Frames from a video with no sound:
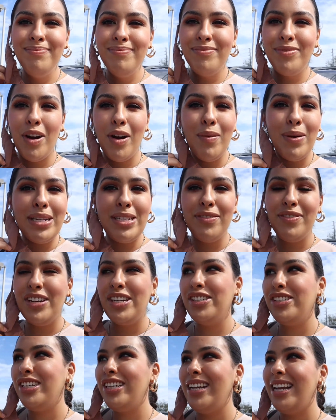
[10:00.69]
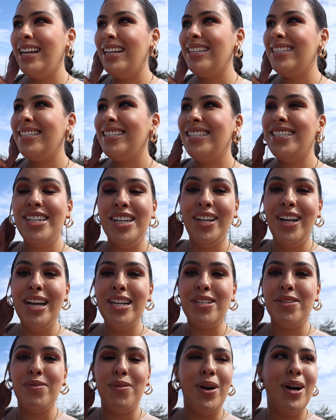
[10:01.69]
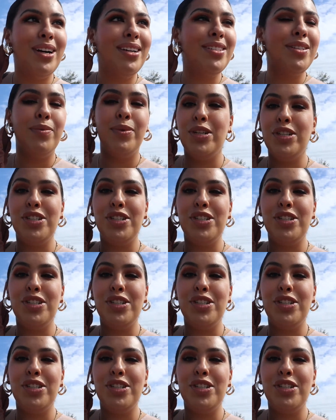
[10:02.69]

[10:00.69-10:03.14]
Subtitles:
for our reservation and it still hasn't rung, so we're